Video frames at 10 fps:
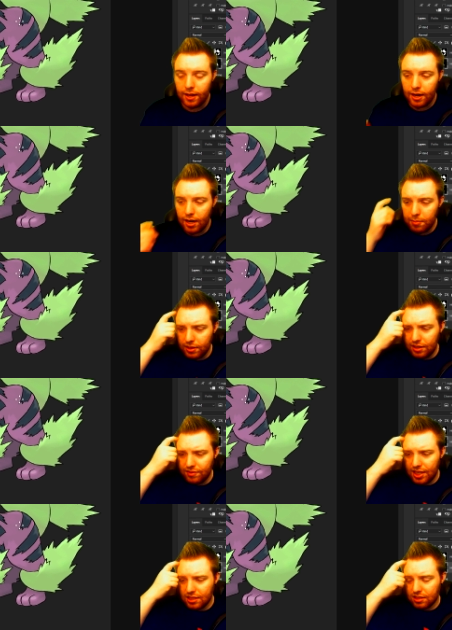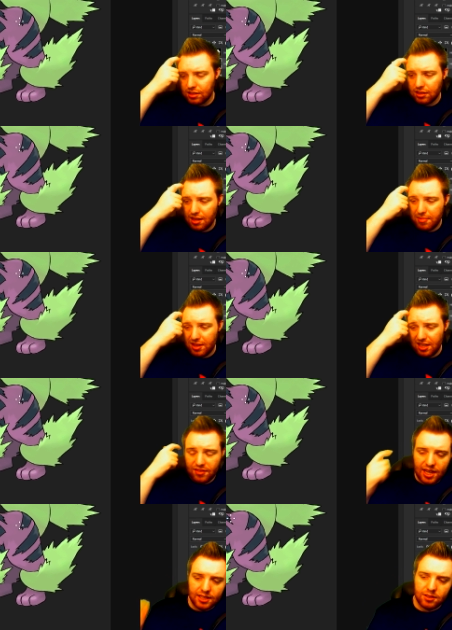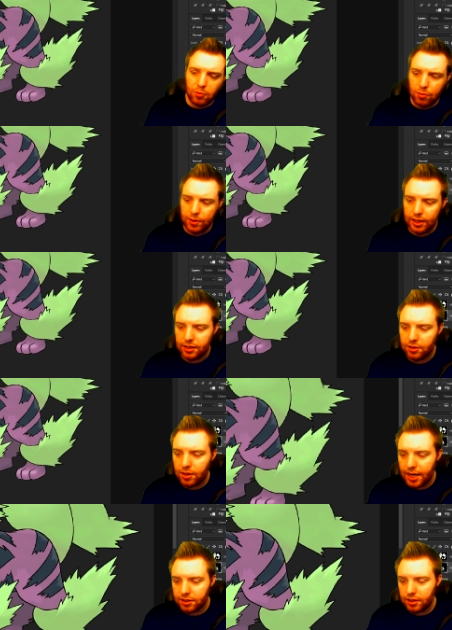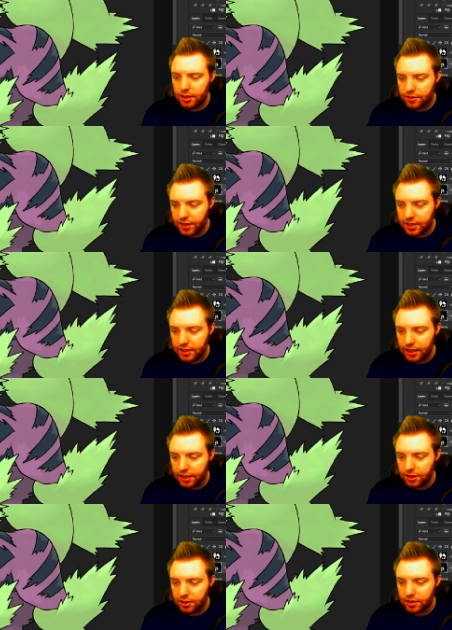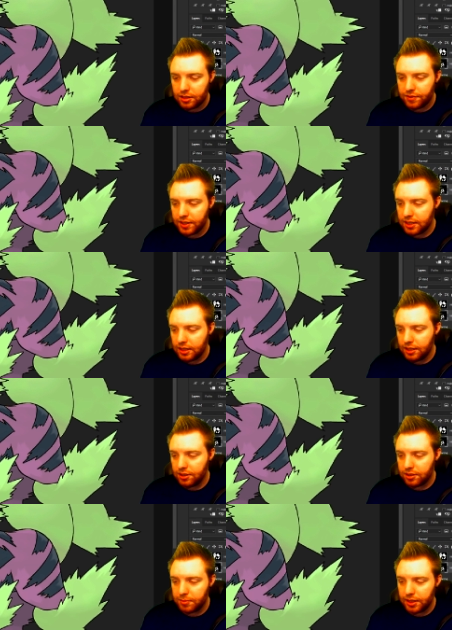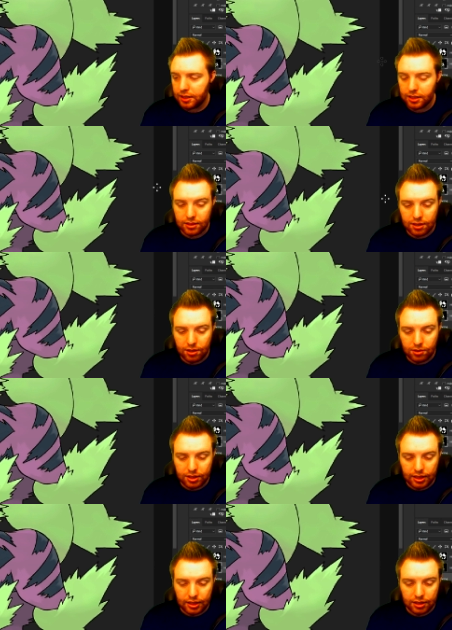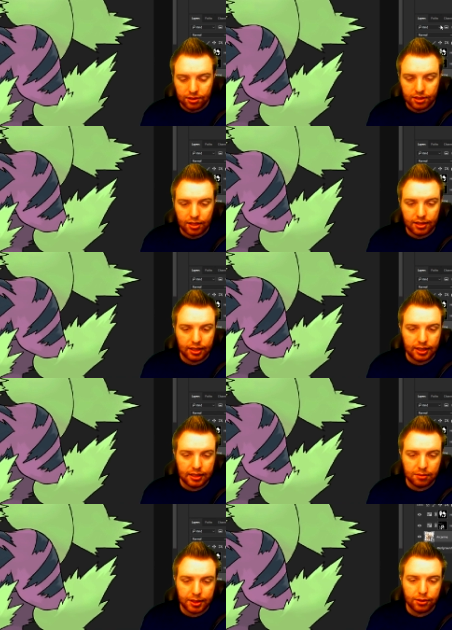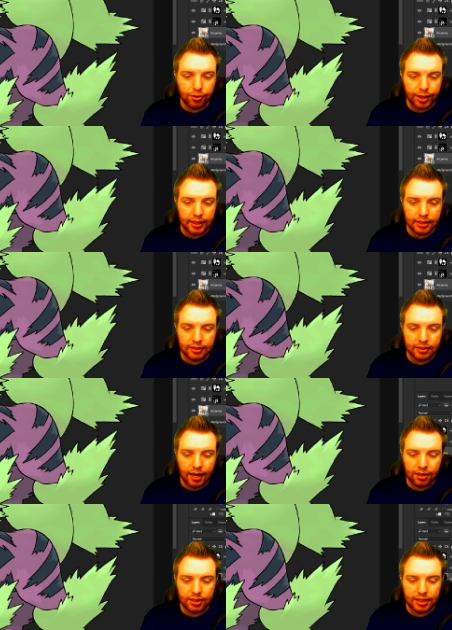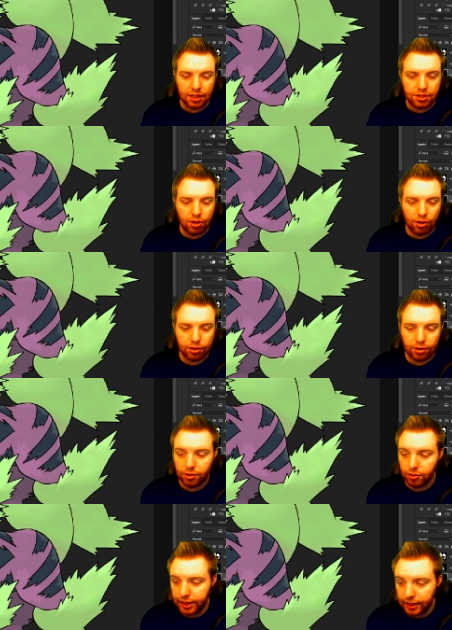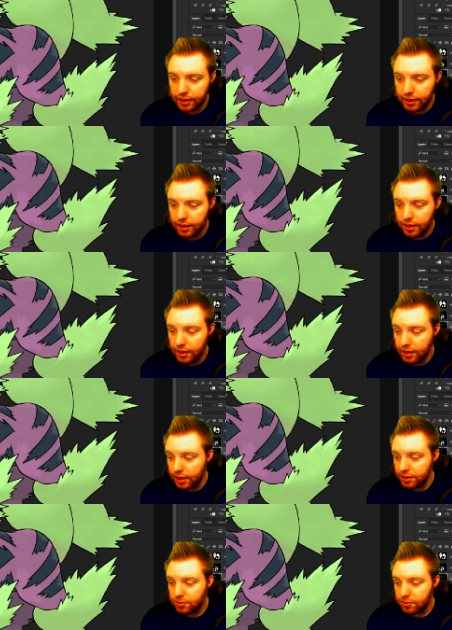I believe that's I believe that's what we need to do. Actually, let's fix the ears. Let's fix the ears a bit, because those ears I think need to be green inside, at least a darker green as